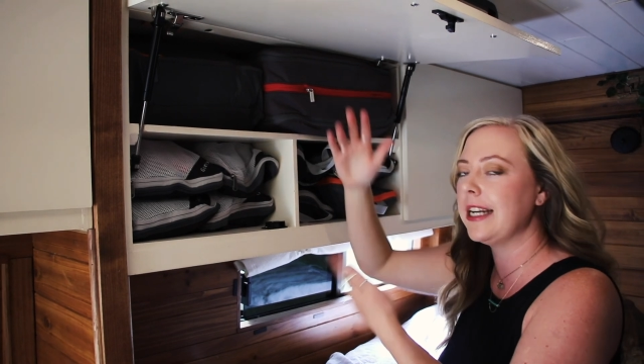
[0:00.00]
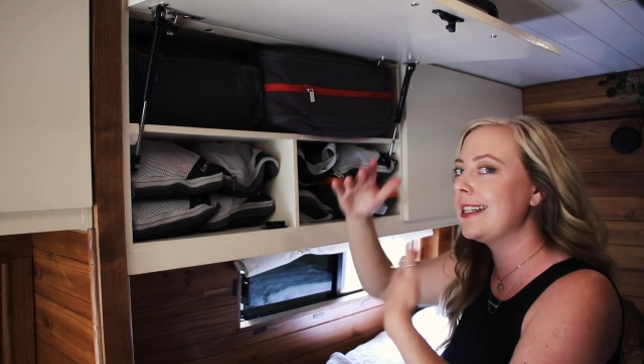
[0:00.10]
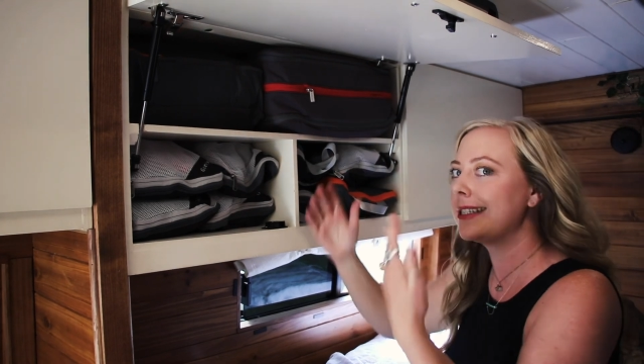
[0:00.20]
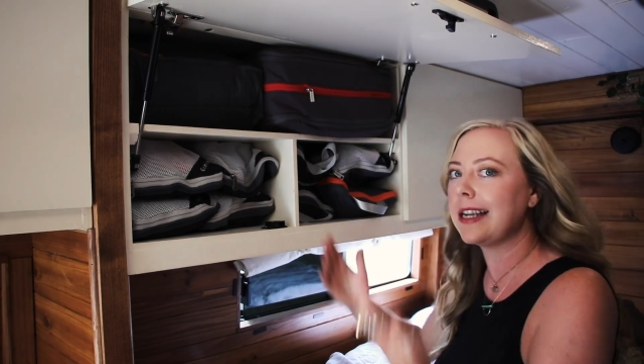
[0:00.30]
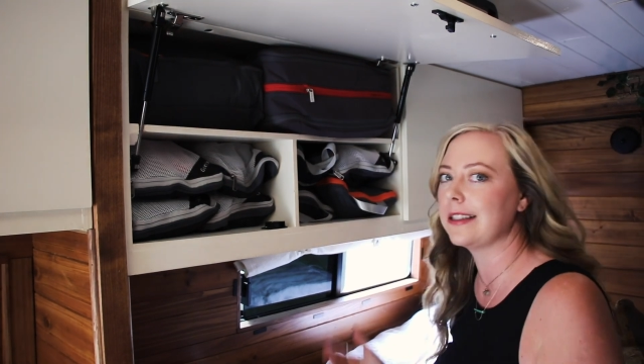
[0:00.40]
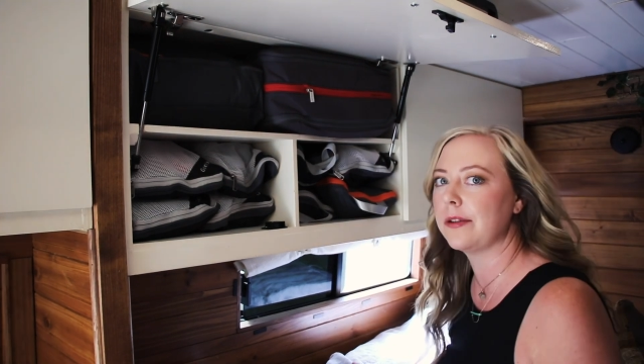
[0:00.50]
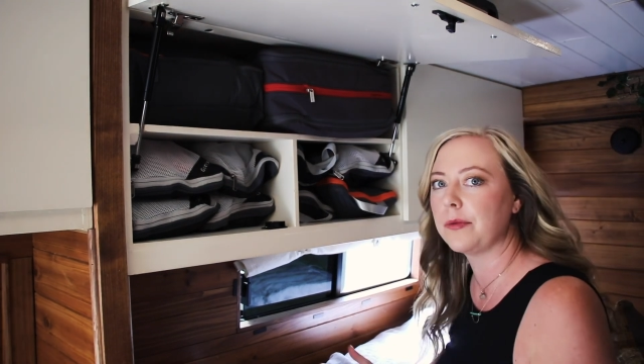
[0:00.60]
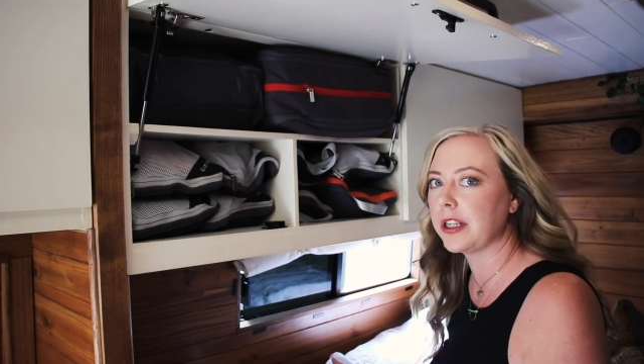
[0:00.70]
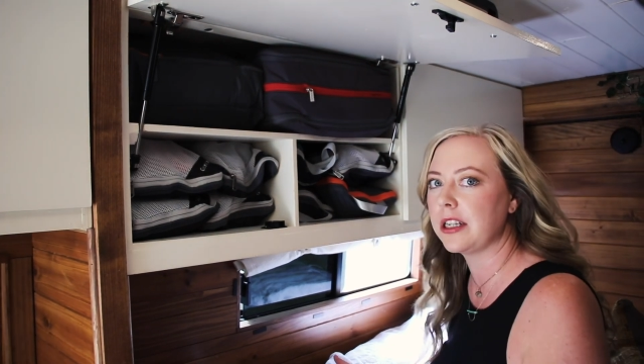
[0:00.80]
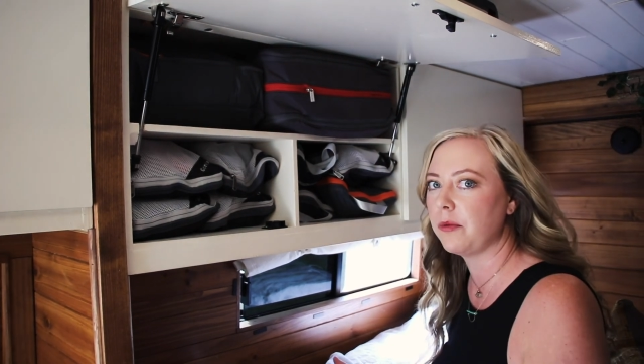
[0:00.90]
it doesn't
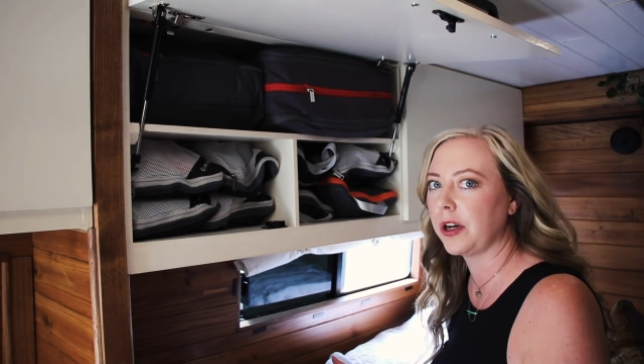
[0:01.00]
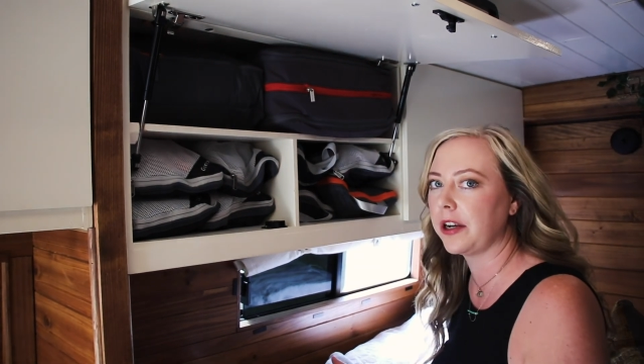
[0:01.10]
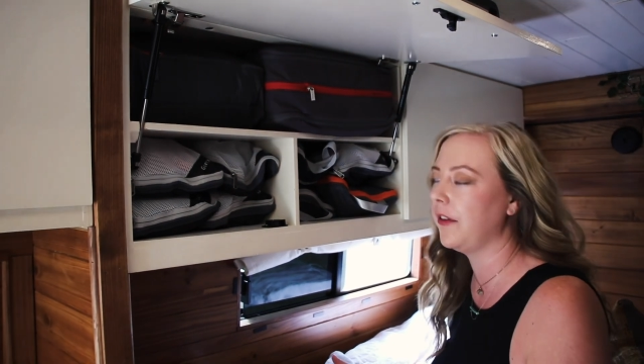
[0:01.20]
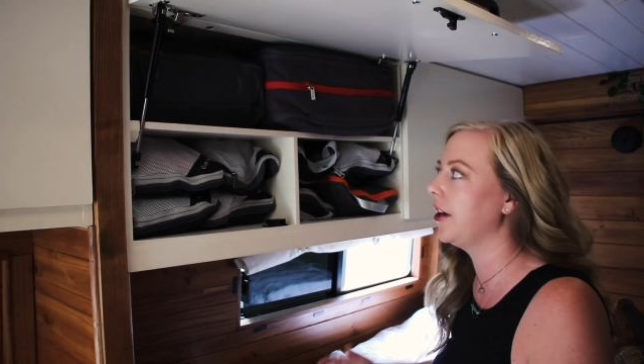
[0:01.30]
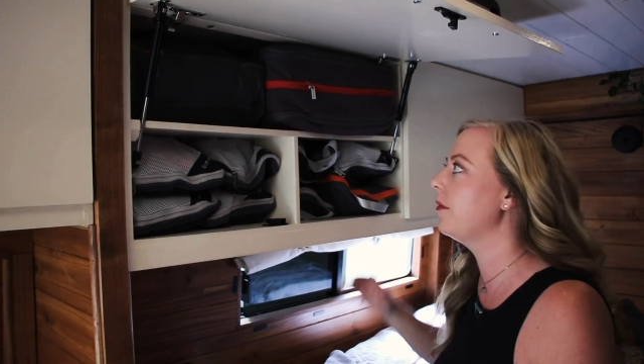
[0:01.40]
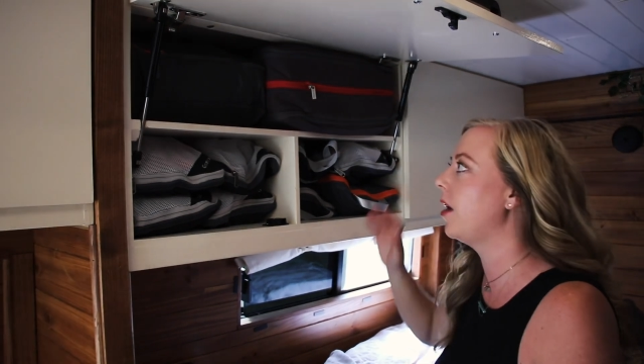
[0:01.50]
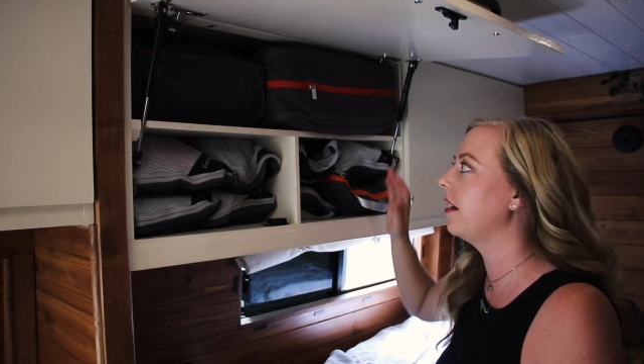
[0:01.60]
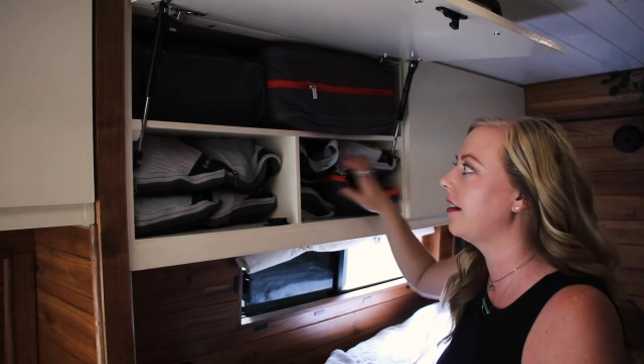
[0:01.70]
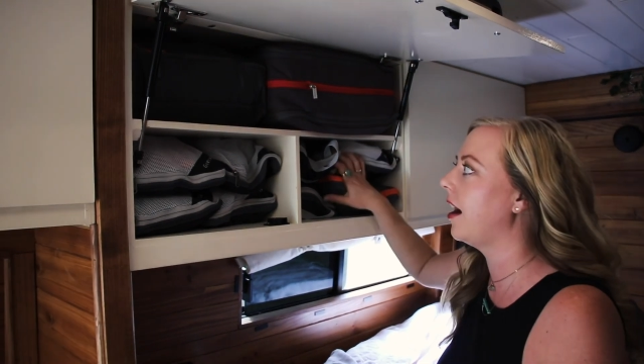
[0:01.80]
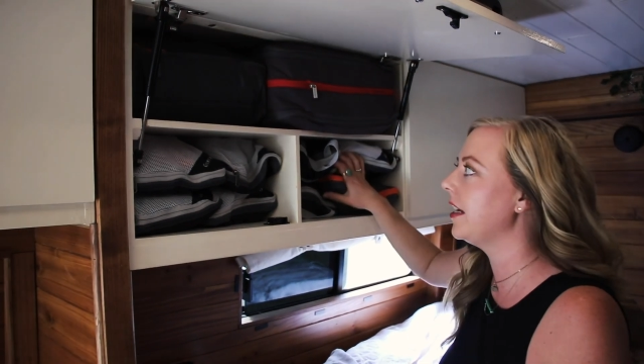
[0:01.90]
really work very
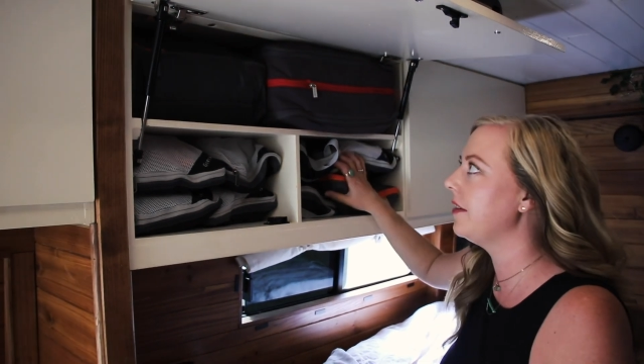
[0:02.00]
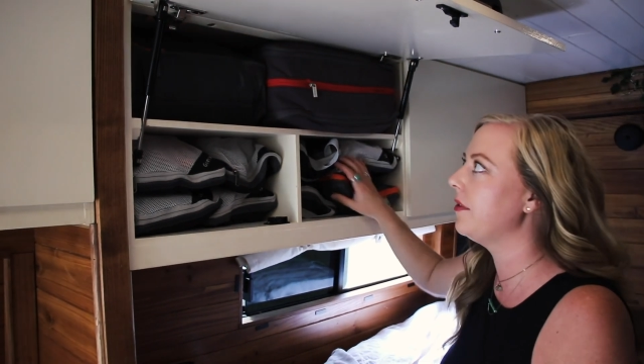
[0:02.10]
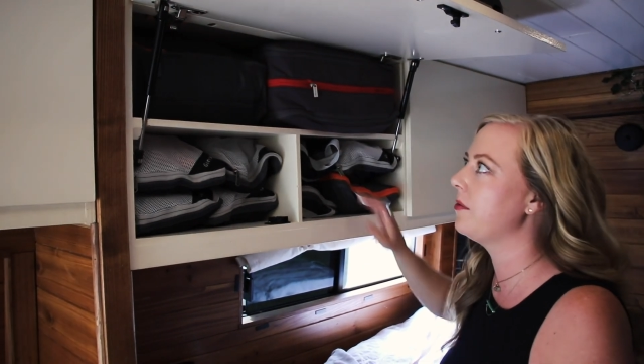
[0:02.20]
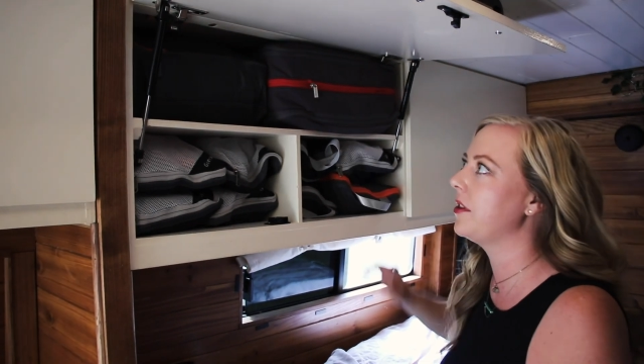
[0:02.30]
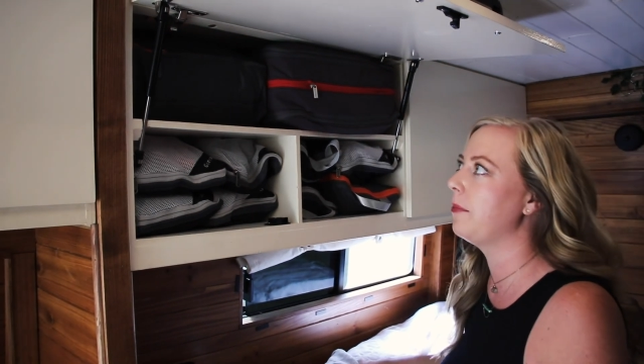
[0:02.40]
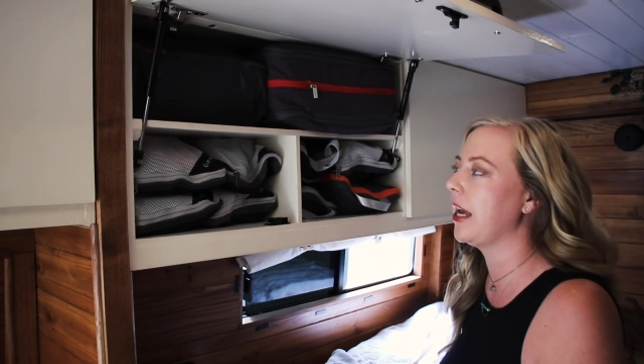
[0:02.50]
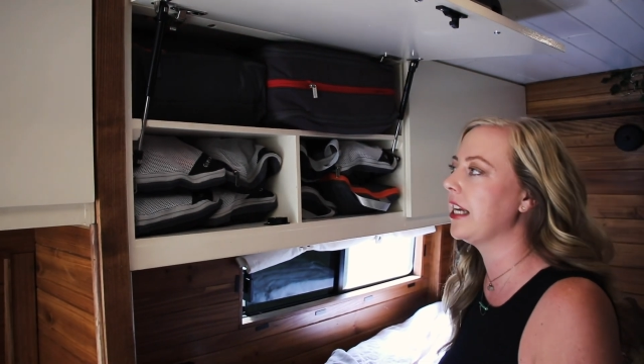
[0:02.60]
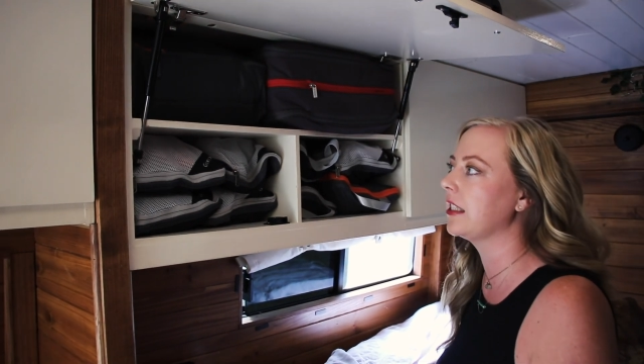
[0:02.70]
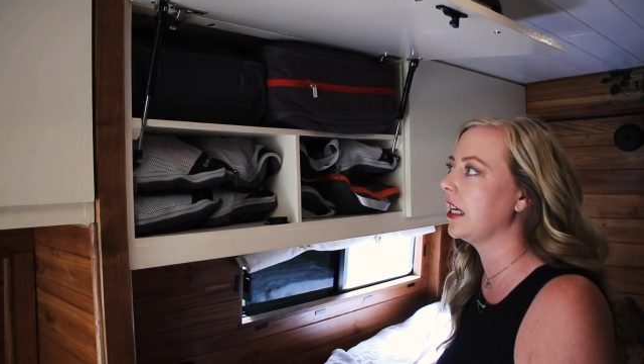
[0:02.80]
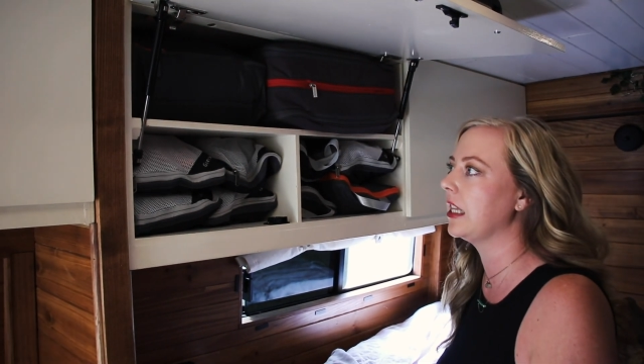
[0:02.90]
well, not even with
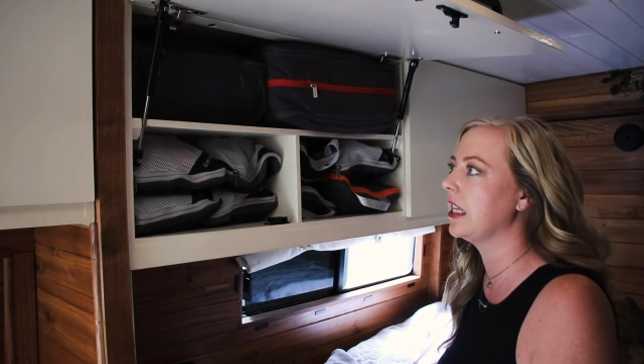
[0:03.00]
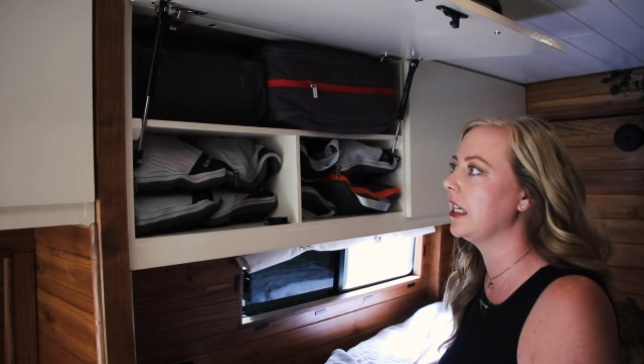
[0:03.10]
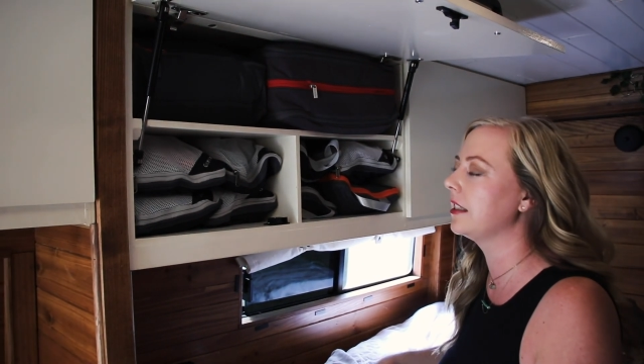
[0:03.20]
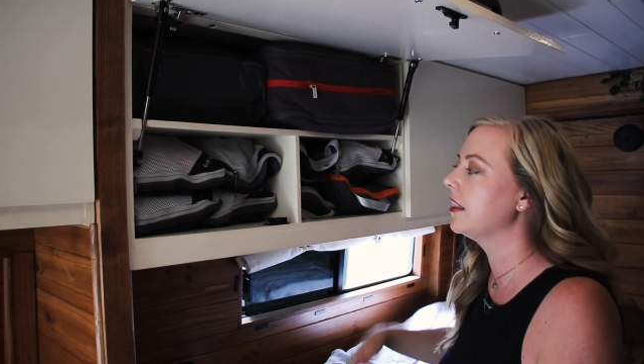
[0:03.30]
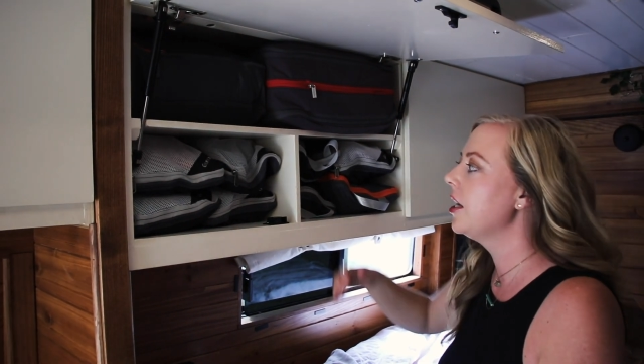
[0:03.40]
bags like this.